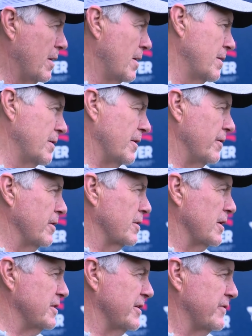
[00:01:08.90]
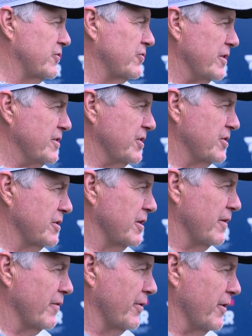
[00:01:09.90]
You know, the young guys have to transition
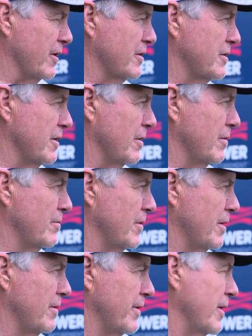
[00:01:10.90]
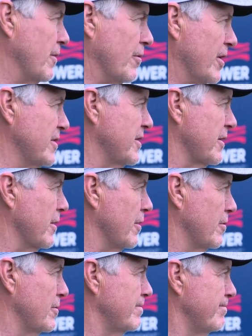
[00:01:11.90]
to everything, so they learn as they
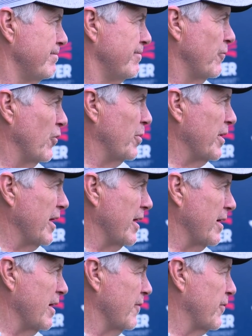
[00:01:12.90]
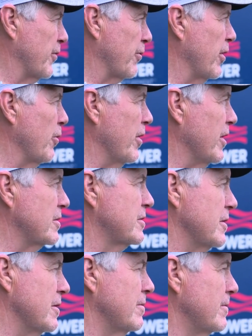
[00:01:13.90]
go. We've been at it now for 3
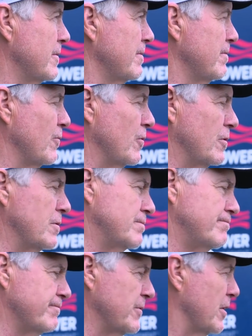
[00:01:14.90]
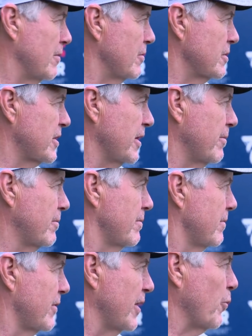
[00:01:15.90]
weeks, so we'll just
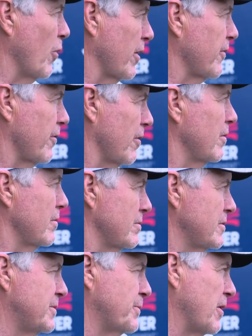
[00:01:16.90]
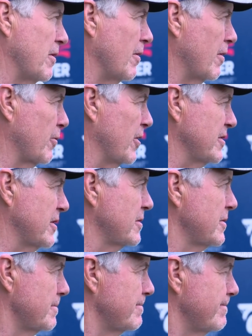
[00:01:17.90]
keep working through it. Just part of a long
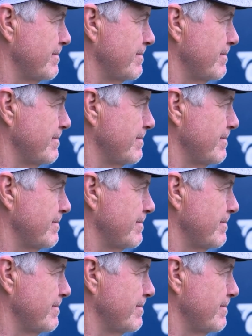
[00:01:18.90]
process.